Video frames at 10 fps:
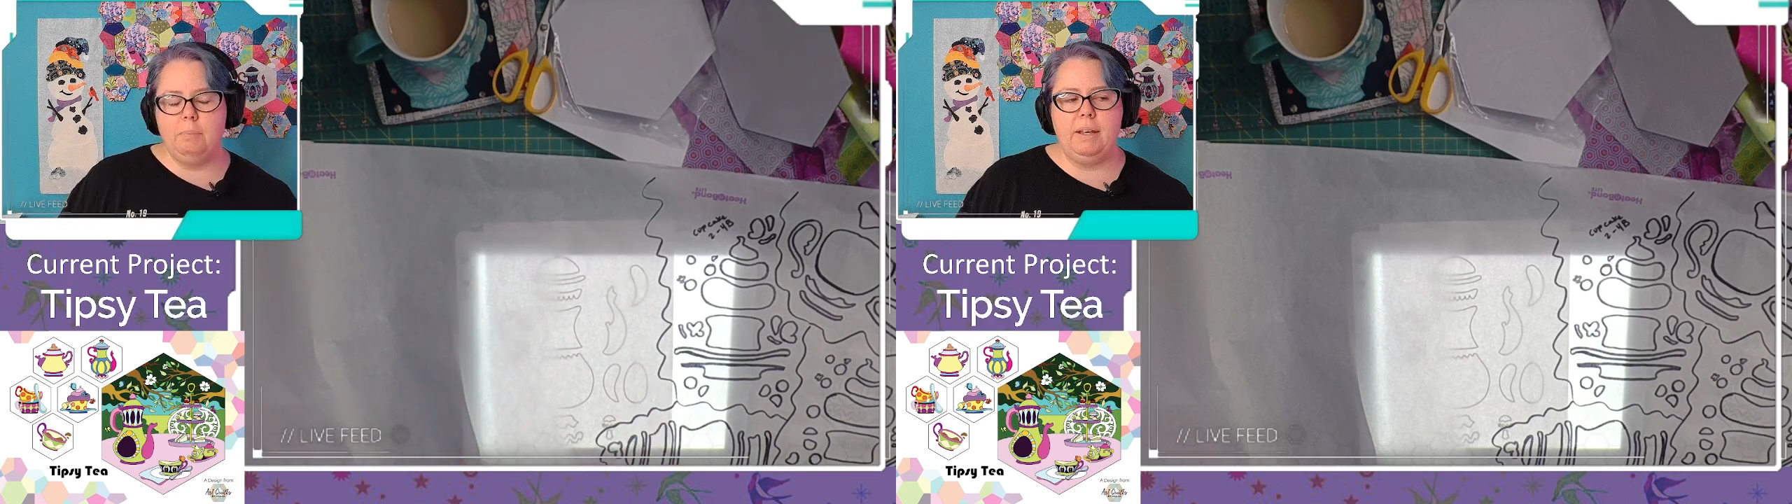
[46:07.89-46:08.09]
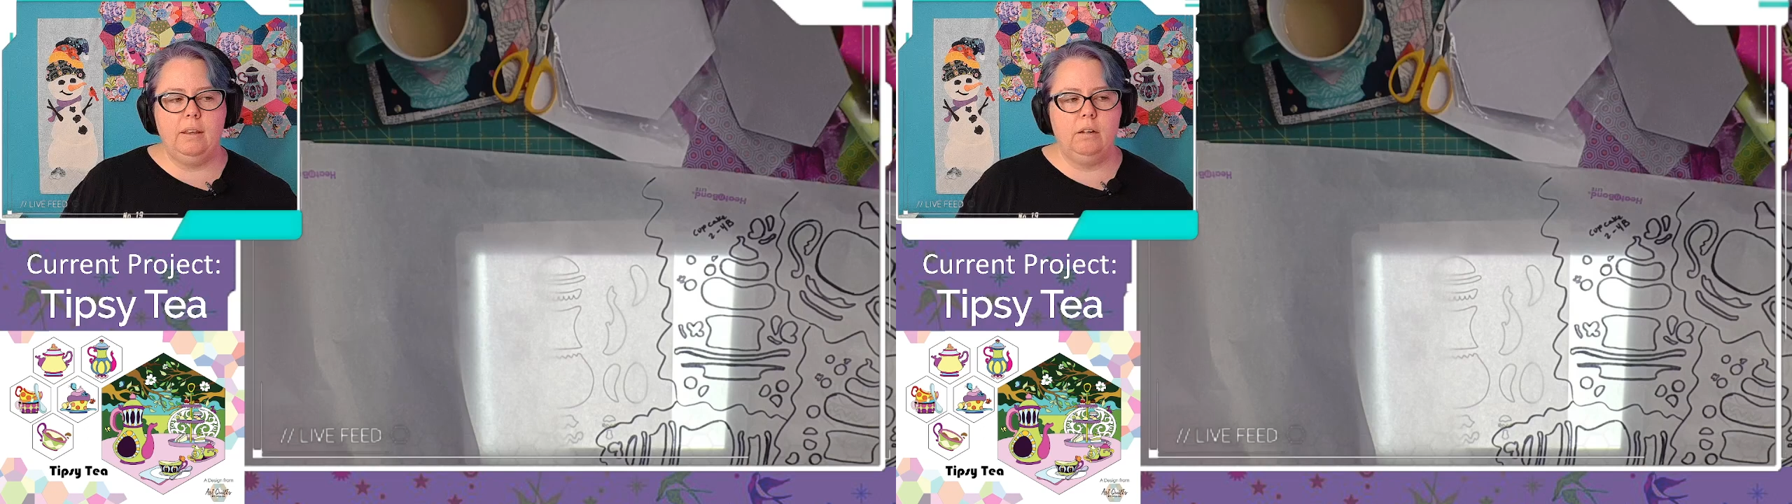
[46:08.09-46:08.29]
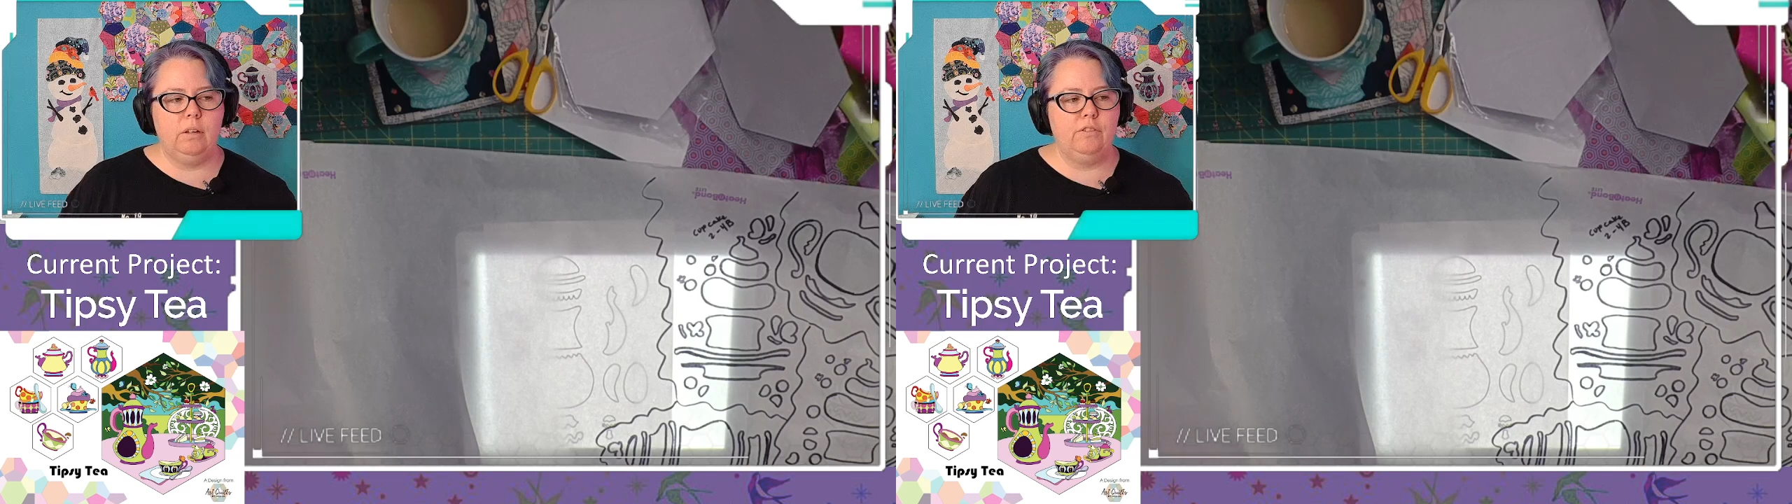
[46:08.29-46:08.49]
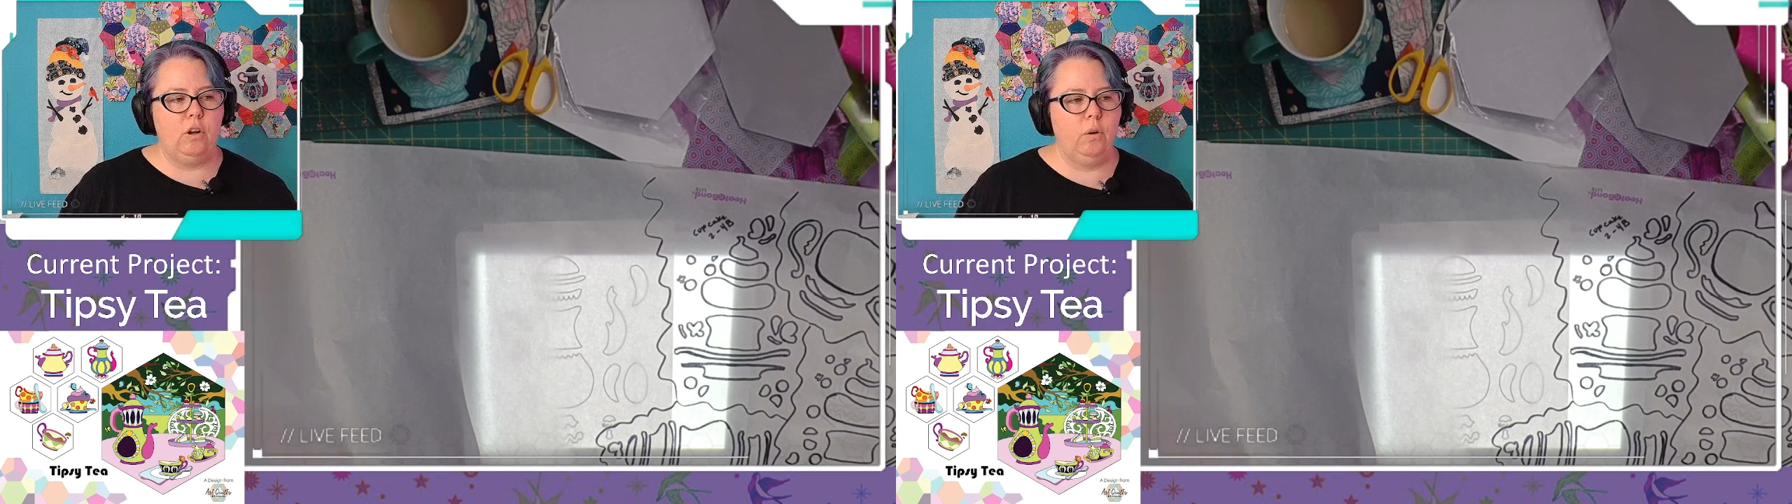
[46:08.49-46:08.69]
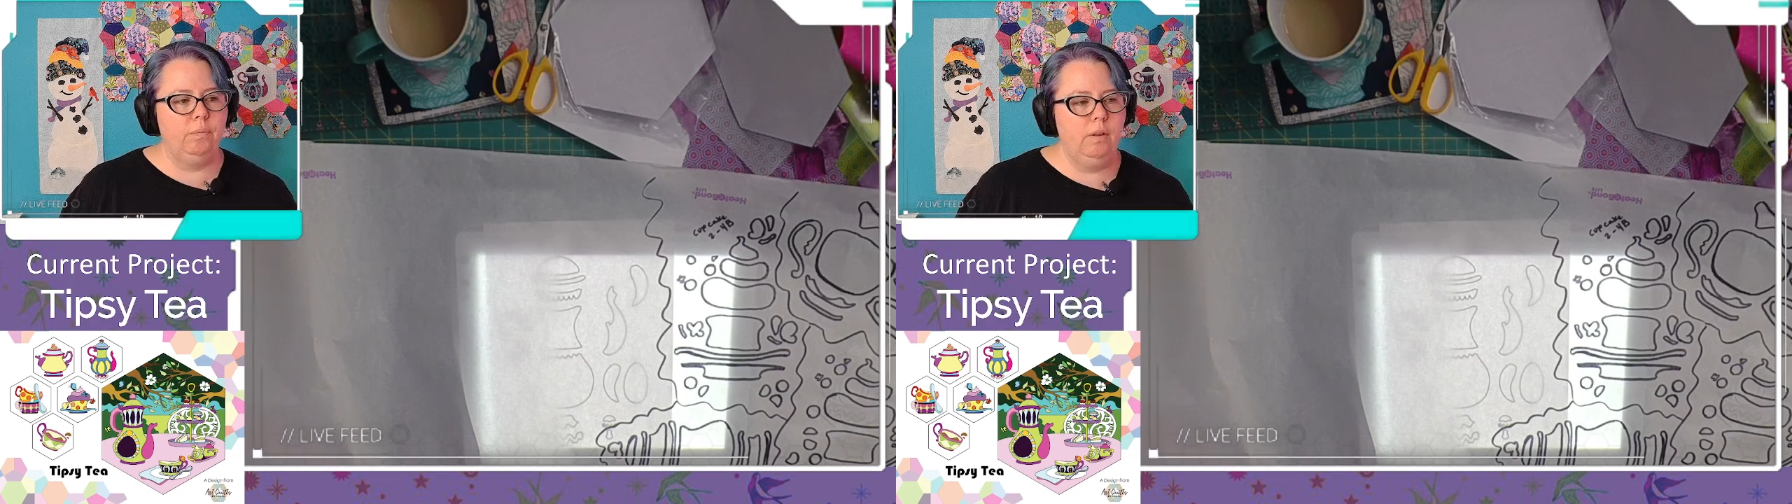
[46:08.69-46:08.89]
be a little
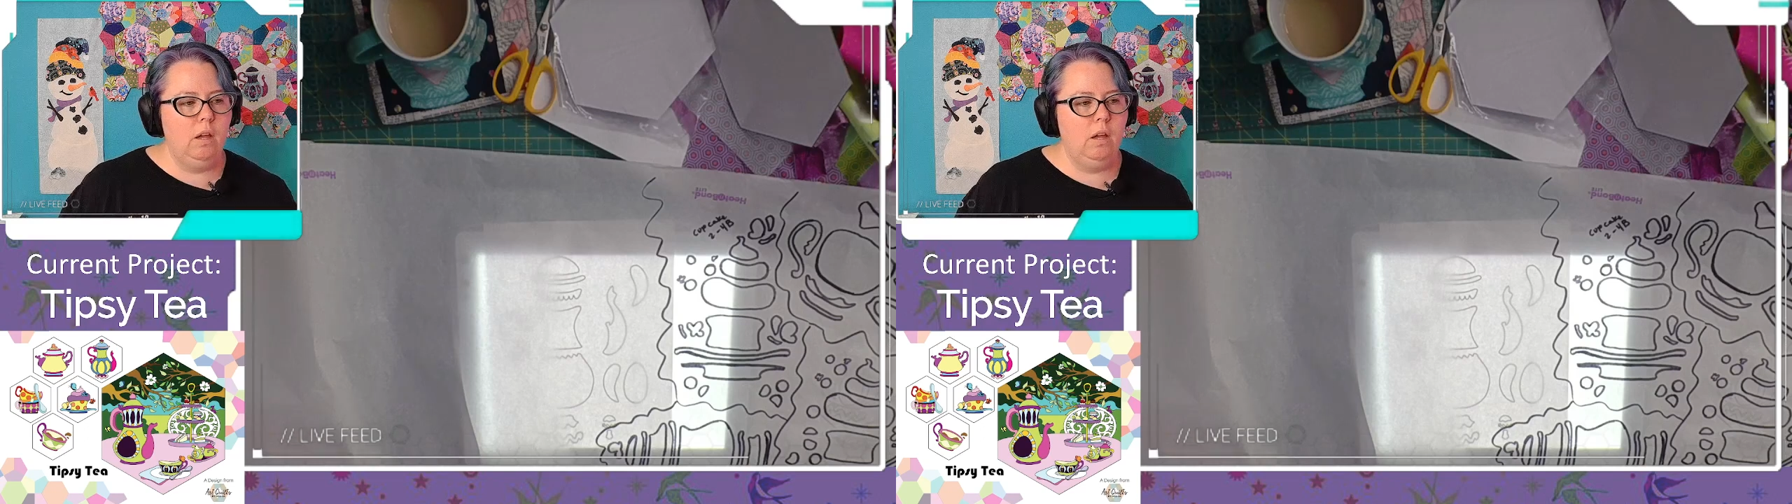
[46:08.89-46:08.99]
difficult.